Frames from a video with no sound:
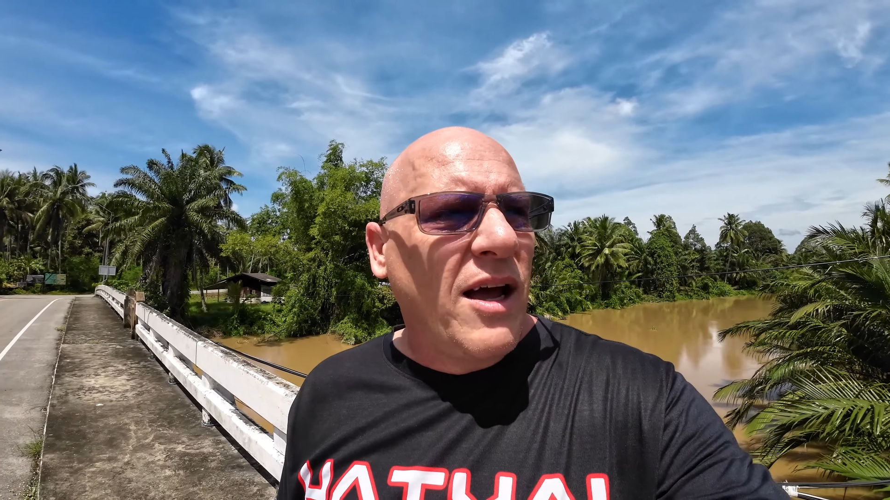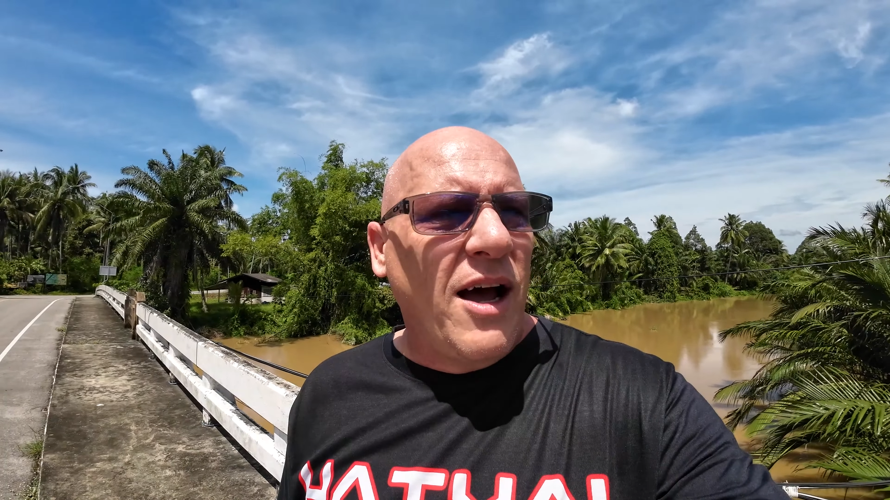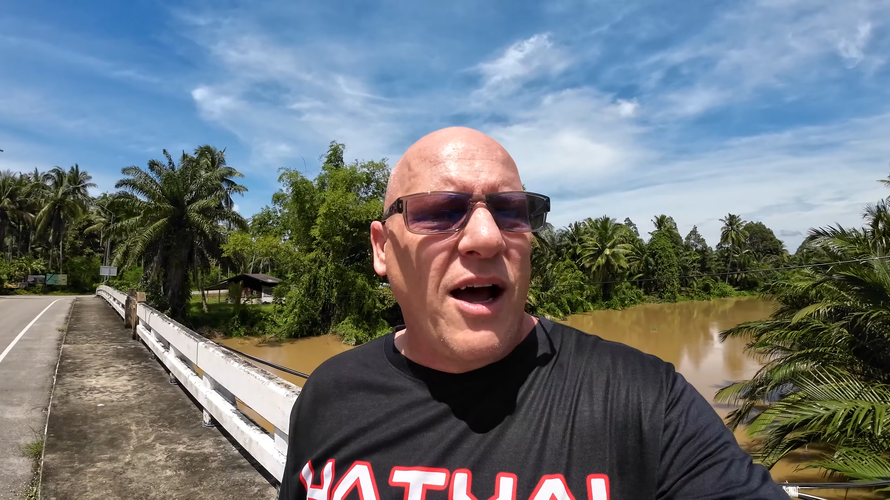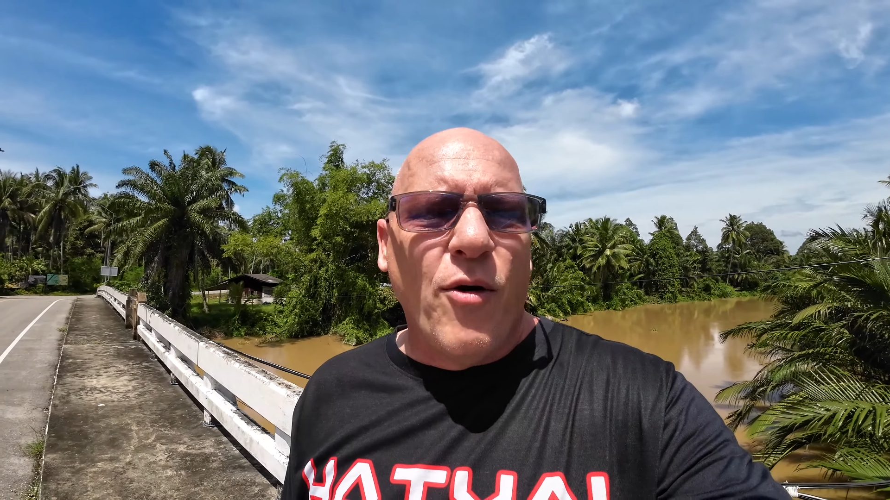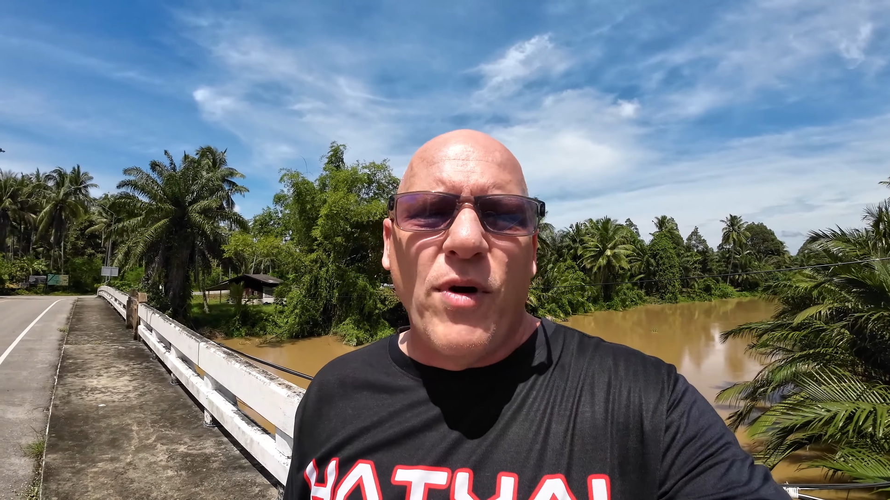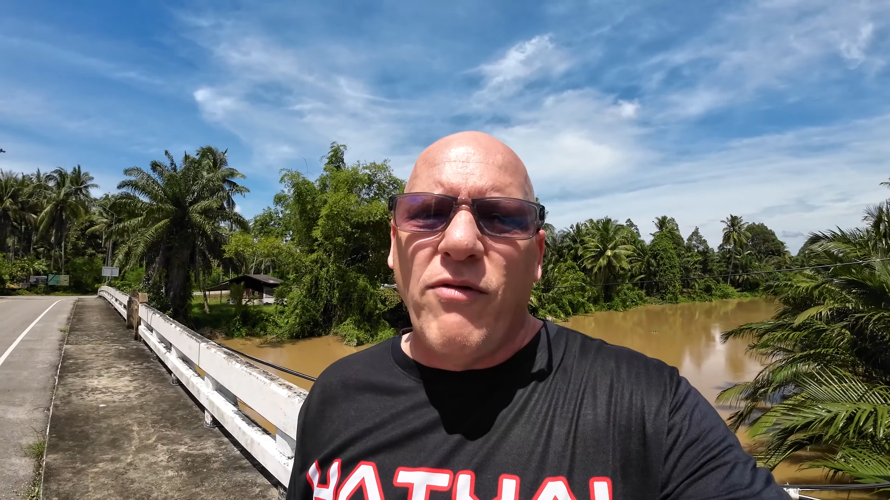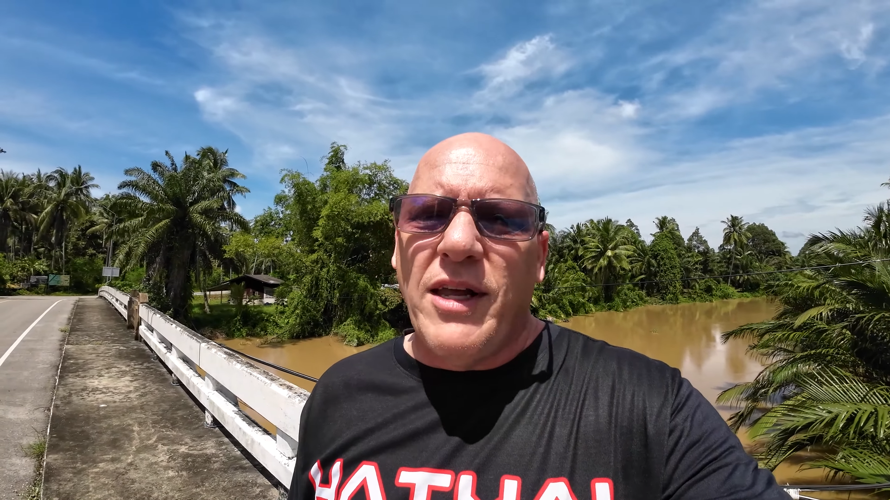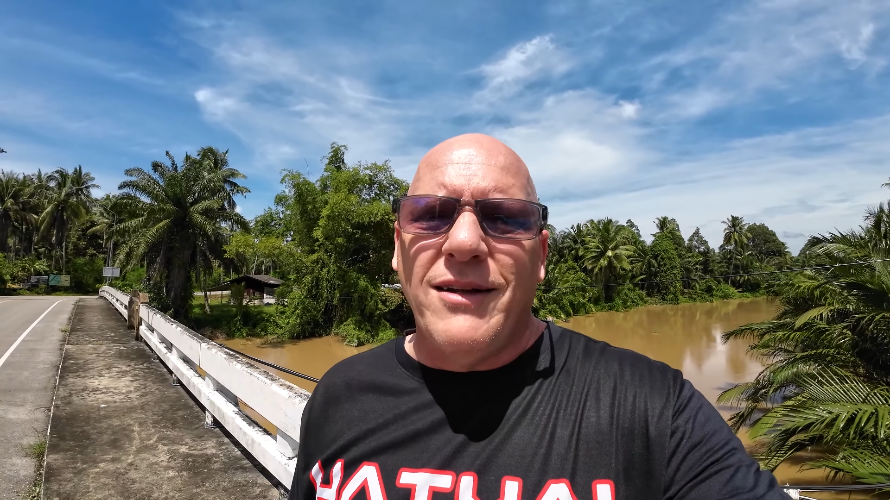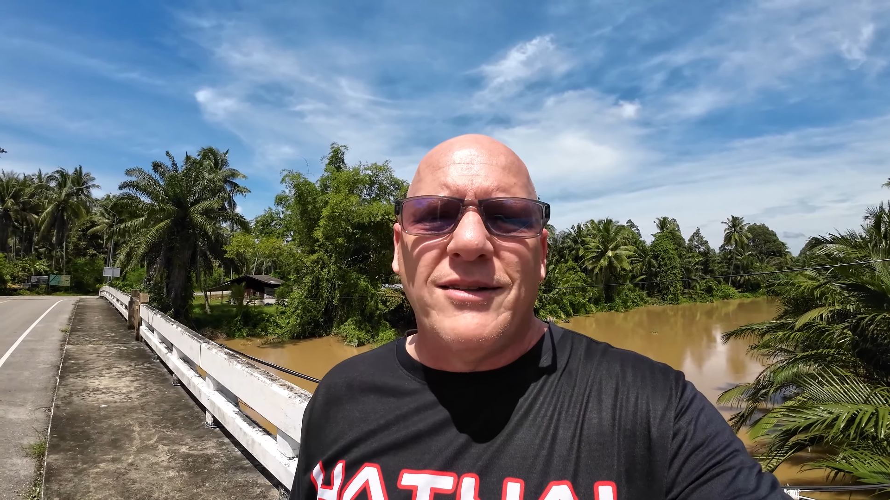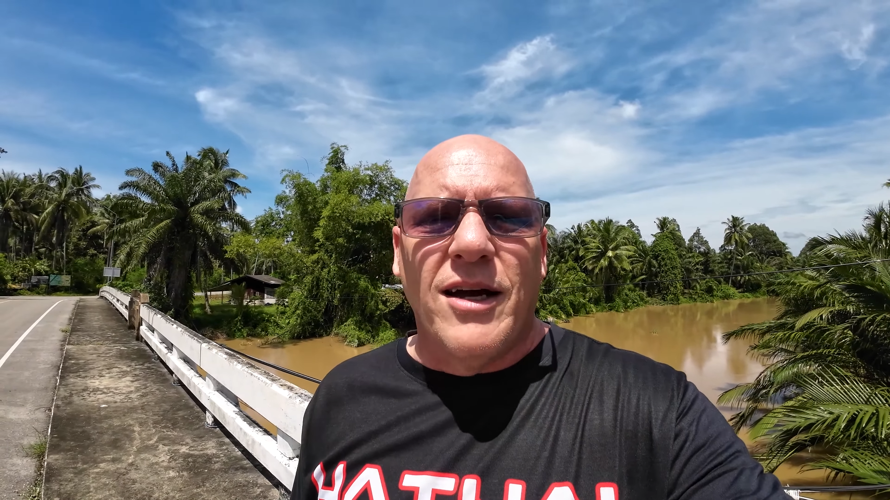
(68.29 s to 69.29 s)
Uh, we've
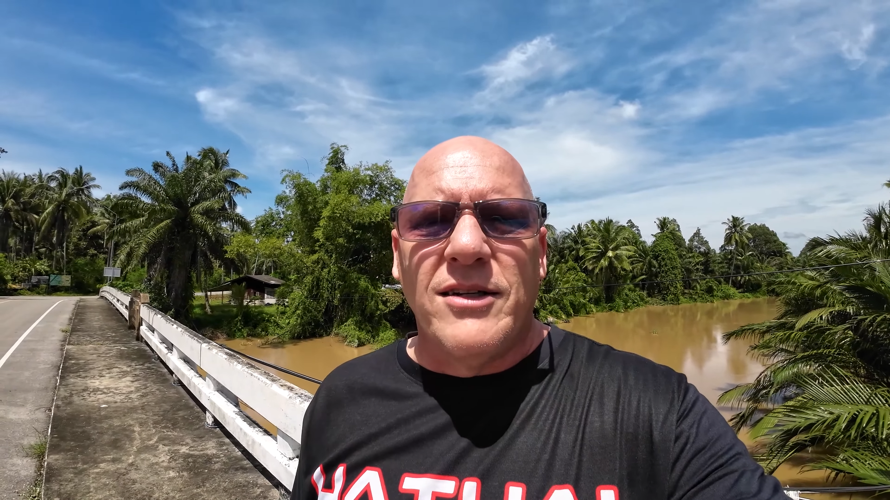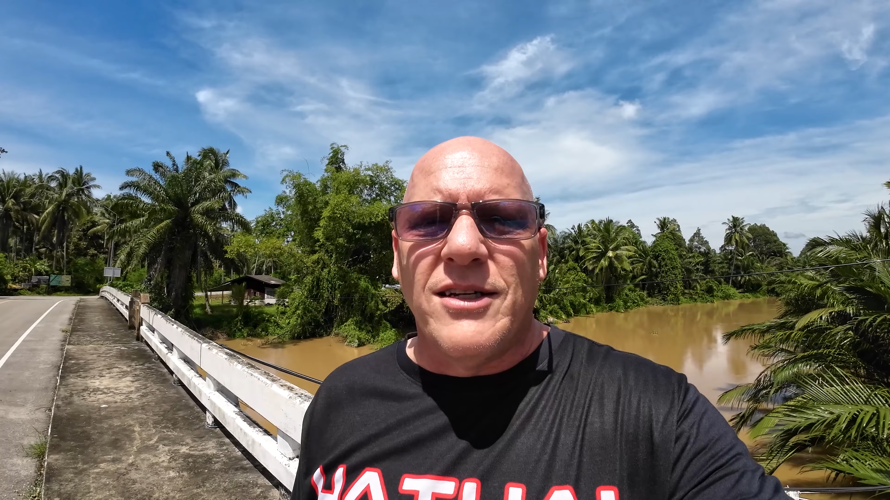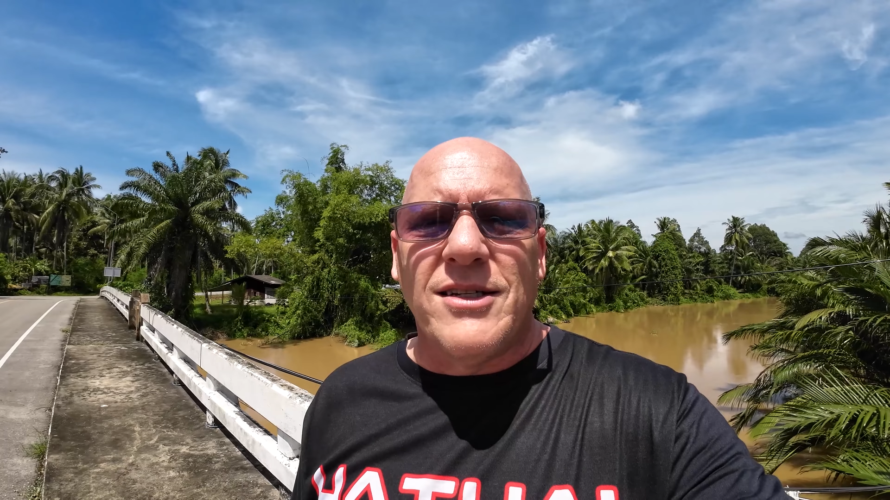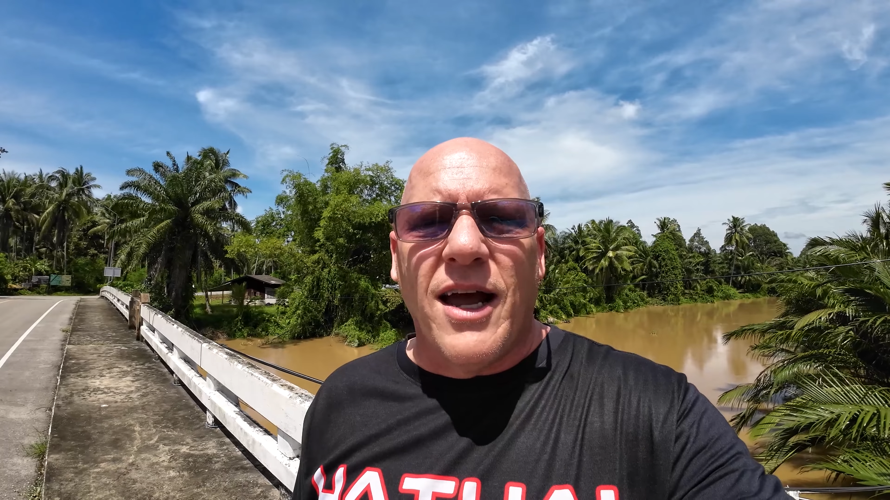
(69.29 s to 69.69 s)
eaten tons of